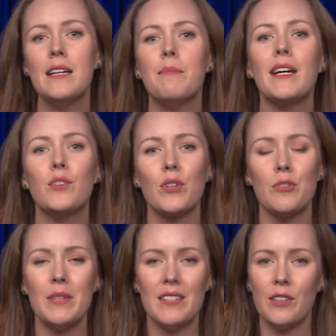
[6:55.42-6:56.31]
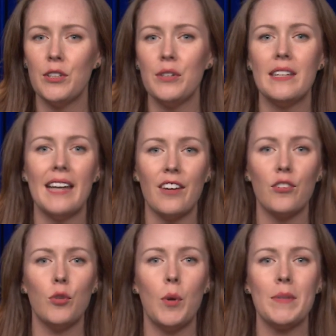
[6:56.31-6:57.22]
My endorsements include the
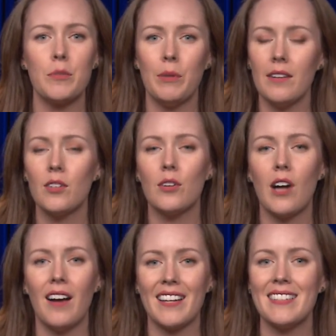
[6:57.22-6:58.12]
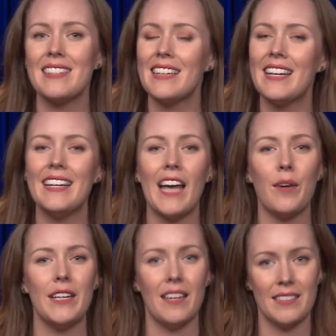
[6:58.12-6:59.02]
National Women's Political Caucus, King
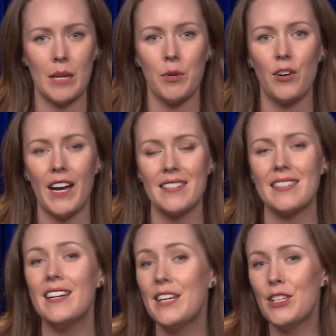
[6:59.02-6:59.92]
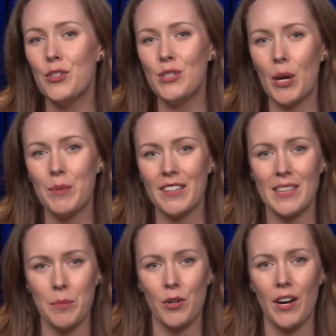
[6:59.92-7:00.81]
County Young Democrats, UW Young
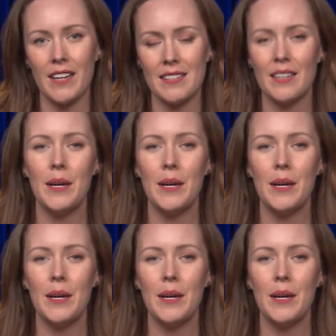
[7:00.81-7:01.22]
Democrats,